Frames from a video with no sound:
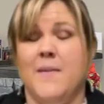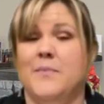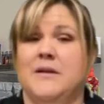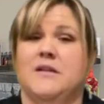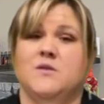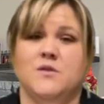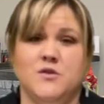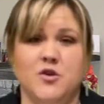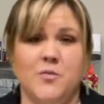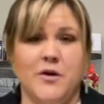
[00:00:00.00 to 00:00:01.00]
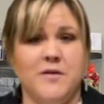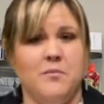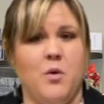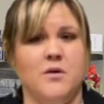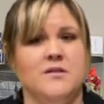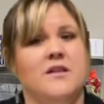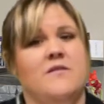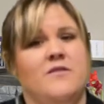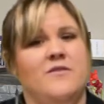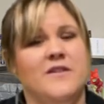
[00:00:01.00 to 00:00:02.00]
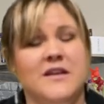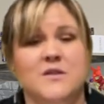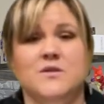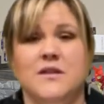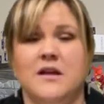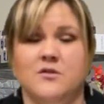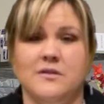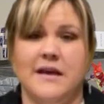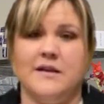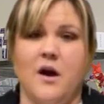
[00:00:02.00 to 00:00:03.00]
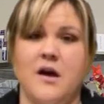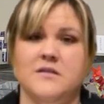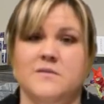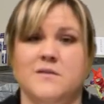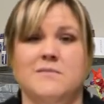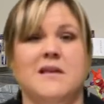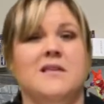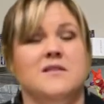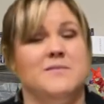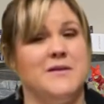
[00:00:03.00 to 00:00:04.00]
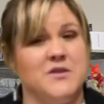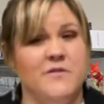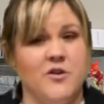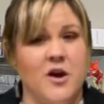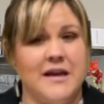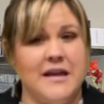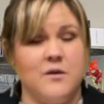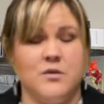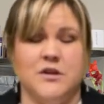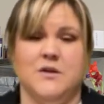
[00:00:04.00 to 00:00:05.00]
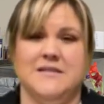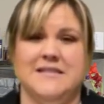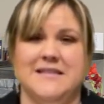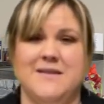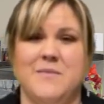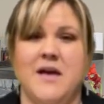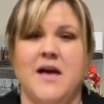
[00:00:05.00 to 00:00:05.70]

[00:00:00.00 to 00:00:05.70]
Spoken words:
but it's super important if you feel like there's an underlying cause of something, especially if you're not getting really good sleep,